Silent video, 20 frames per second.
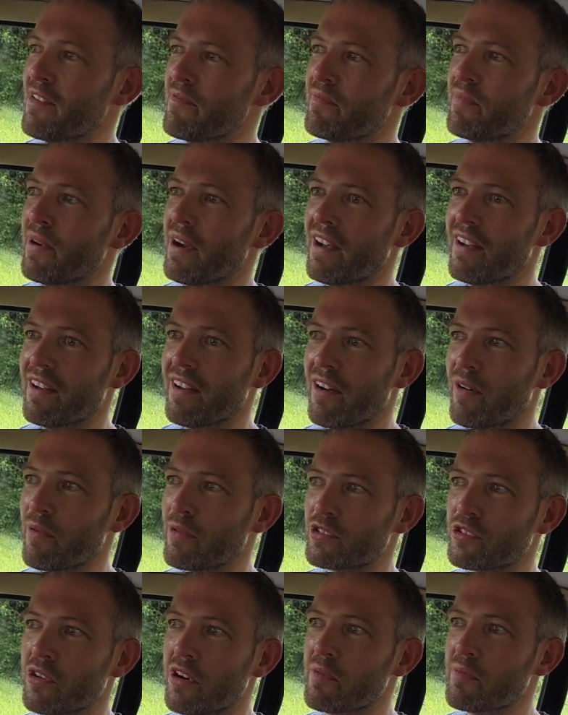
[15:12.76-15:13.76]
but I will
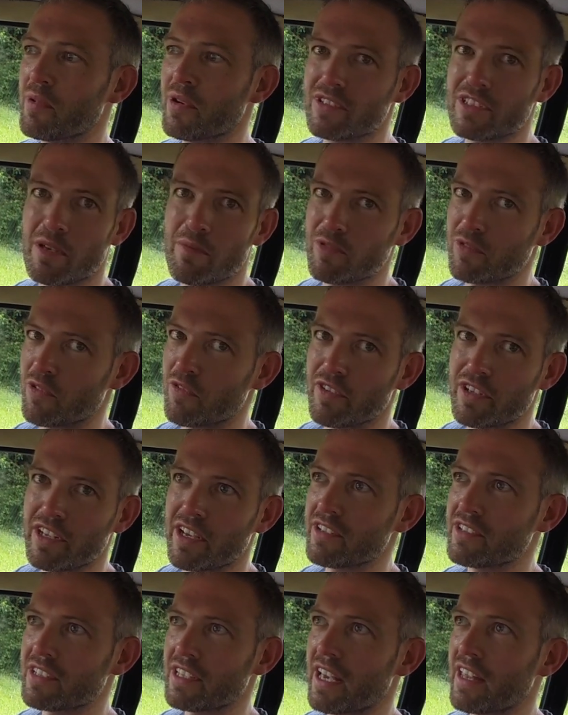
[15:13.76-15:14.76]
try and put some sort of
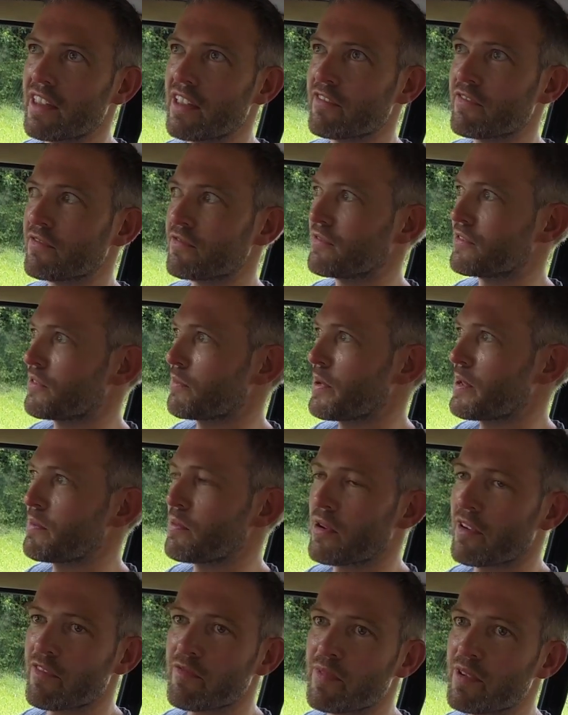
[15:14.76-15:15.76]
video together for
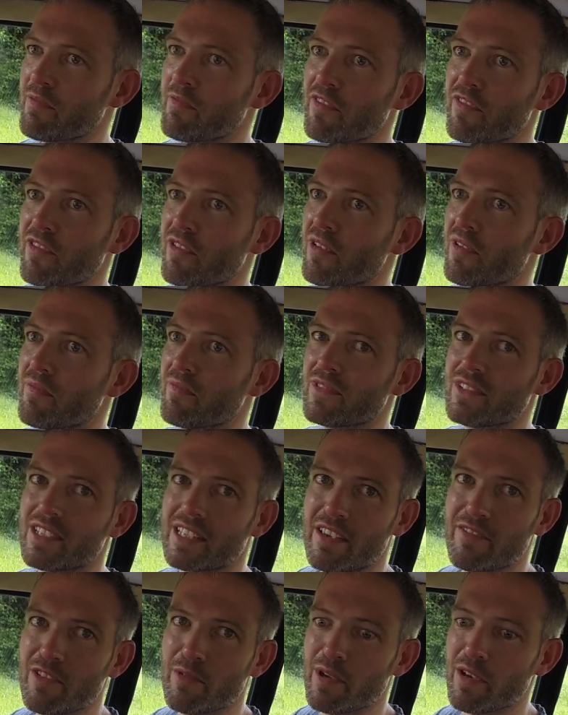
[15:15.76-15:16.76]
people who haven't been before, to
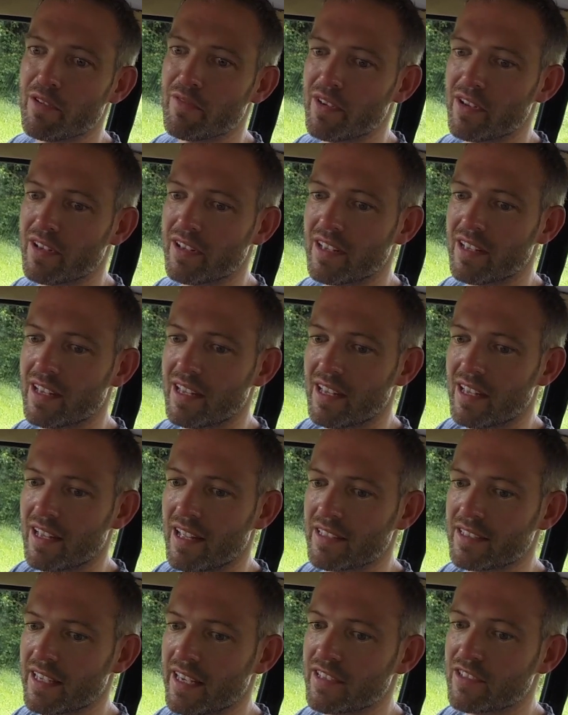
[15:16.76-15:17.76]
give you a bit of a
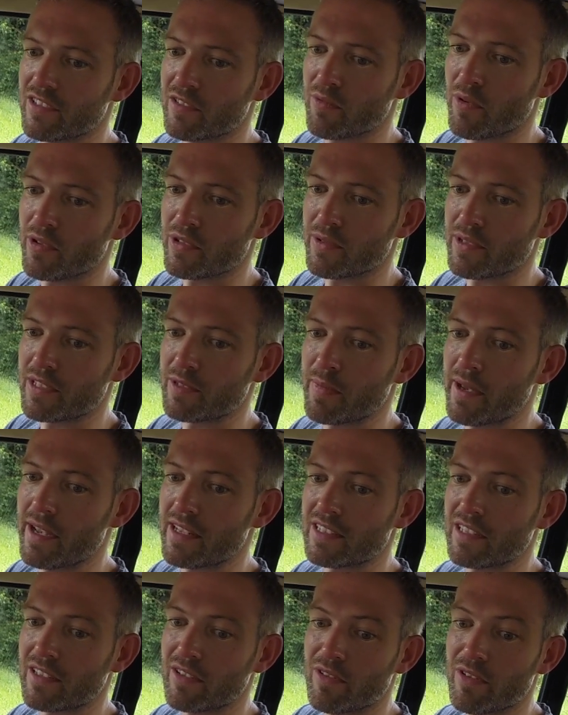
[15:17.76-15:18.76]
taste of what to
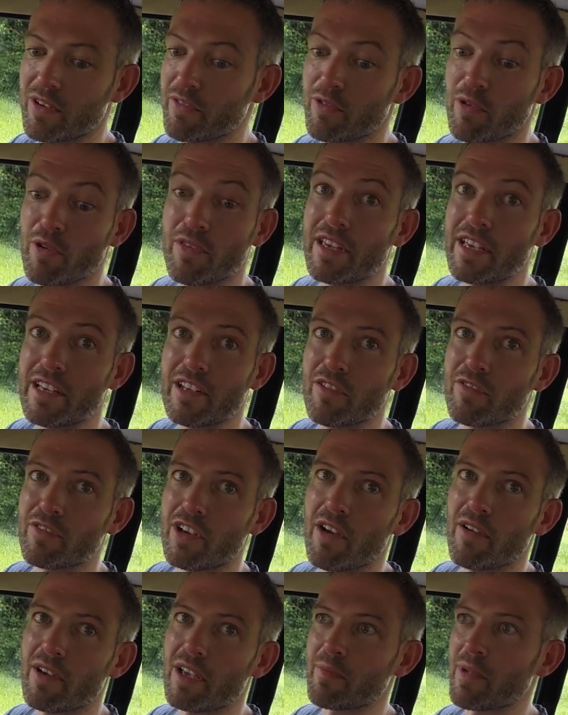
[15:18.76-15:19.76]
expect, or if you're thinking of
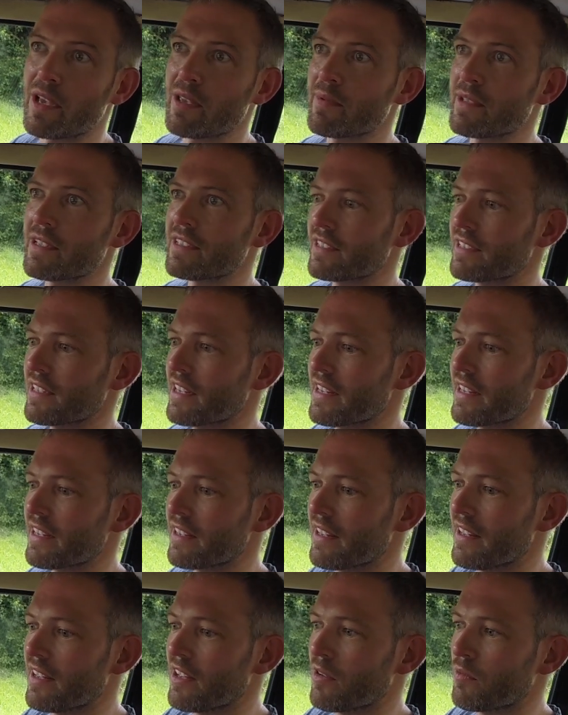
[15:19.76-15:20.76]
going, maybe to see
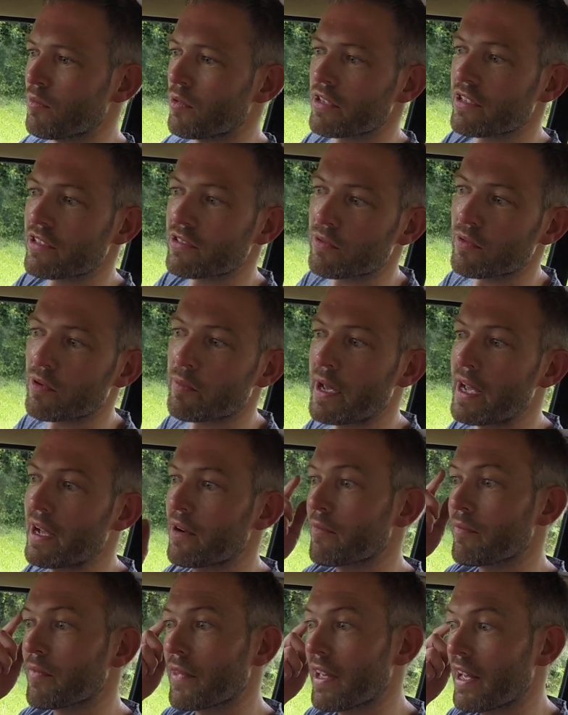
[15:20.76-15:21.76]
what it's all about.